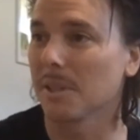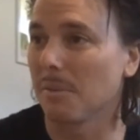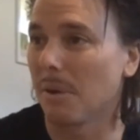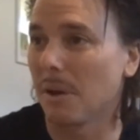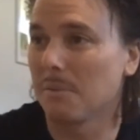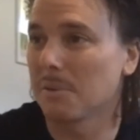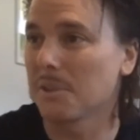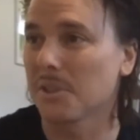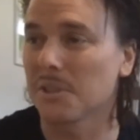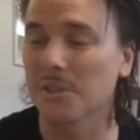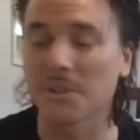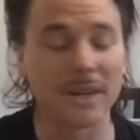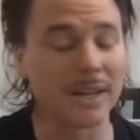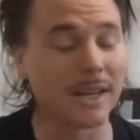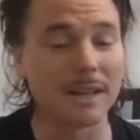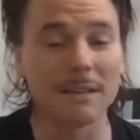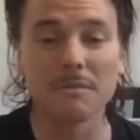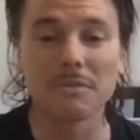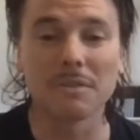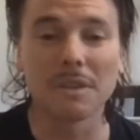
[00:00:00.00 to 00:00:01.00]
I was just trying
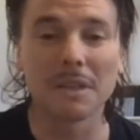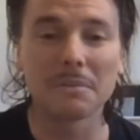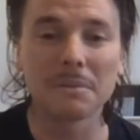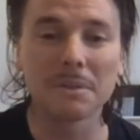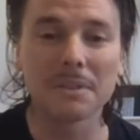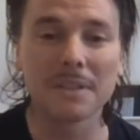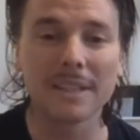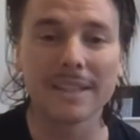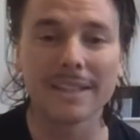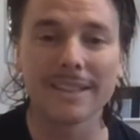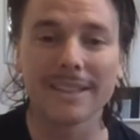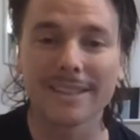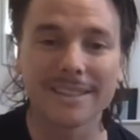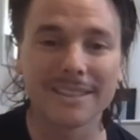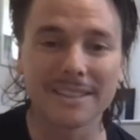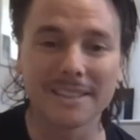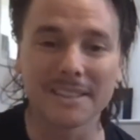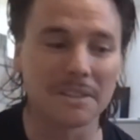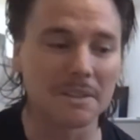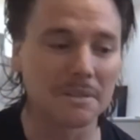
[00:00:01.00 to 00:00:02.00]
to have fun with it,
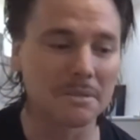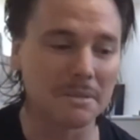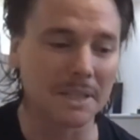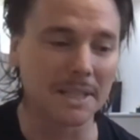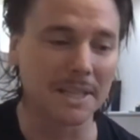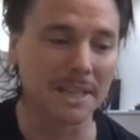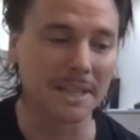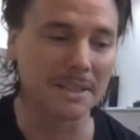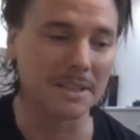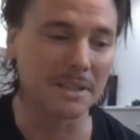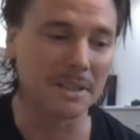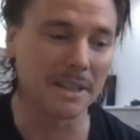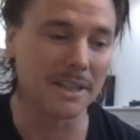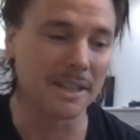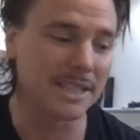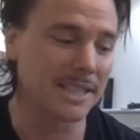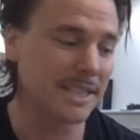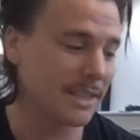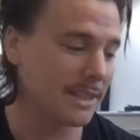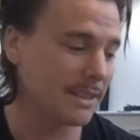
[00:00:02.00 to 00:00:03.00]
and
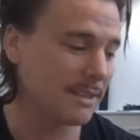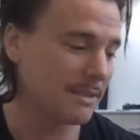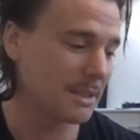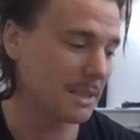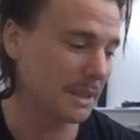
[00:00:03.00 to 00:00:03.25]
I did.